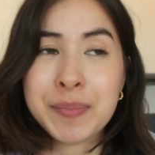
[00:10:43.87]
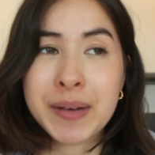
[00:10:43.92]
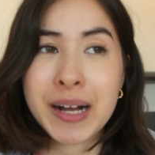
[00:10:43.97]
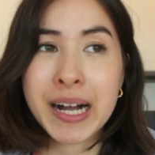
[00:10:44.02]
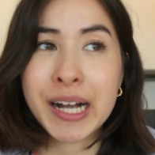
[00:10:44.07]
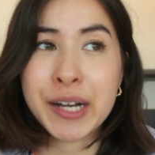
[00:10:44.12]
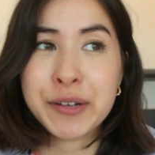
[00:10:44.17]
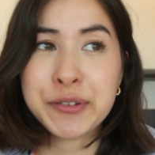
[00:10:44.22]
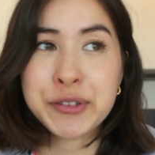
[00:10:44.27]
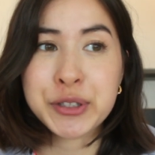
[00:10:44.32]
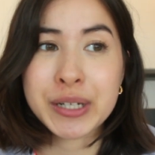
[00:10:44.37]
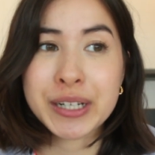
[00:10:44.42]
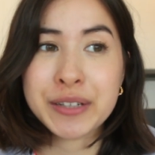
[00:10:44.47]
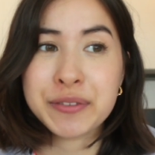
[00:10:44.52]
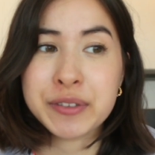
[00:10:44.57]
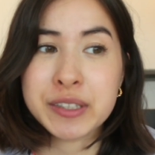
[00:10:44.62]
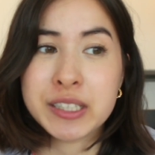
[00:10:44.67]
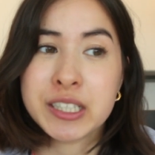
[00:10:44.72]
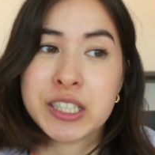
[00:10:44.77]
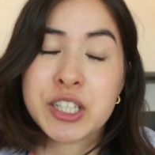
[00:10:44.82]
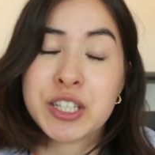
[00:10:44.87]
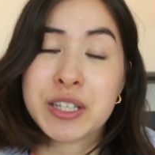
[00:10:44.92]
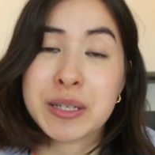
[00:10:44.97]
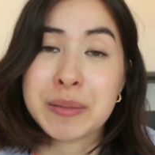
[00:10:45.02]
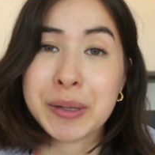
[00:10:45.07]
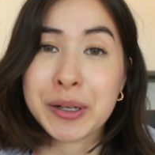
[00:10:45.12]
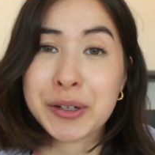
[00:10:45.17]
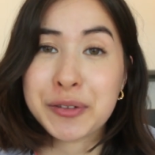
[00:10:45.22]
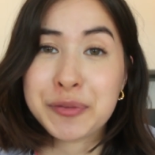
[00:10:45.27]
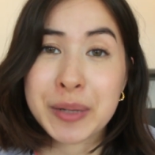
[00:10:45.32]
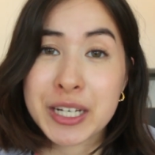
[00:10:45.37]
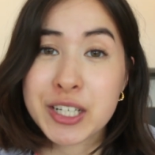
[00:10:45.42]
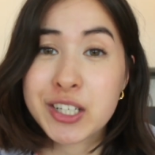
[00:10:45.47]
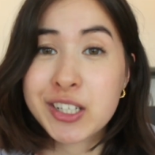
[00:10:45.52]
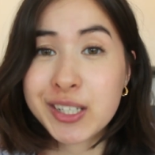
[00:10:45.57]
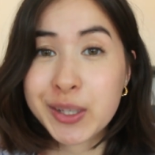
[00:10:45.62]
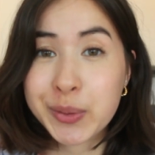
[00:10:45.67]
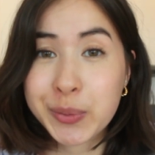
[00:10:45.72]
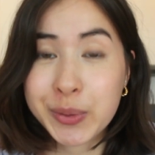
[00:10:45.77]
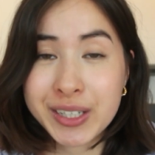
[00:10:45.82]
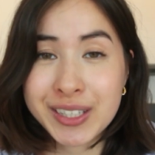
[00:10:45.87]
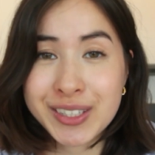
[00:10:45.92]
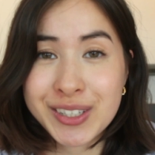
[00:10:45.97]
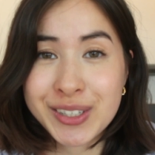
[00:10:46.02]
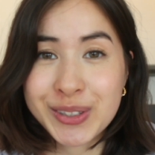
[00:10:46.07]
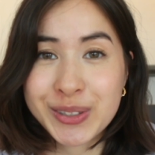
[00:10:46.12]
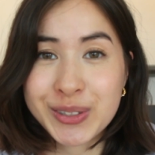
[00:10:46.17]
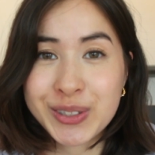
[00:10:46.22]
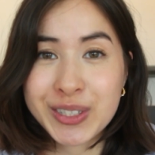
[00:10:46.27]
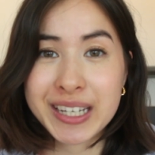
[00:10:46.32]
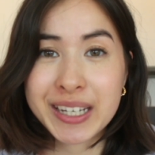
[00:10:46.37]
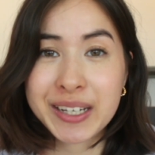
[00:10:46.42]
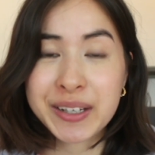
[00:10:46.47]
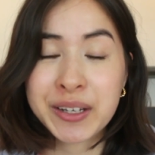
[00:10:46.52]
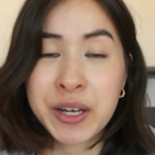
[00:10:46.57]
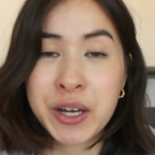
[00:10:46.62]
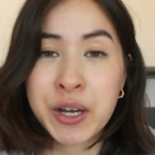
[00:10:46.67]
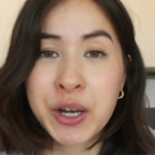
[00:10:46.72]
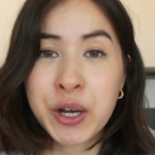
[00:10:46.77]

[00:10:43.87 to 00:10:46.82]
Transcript: after I finished the amount of pages I wanted to do today,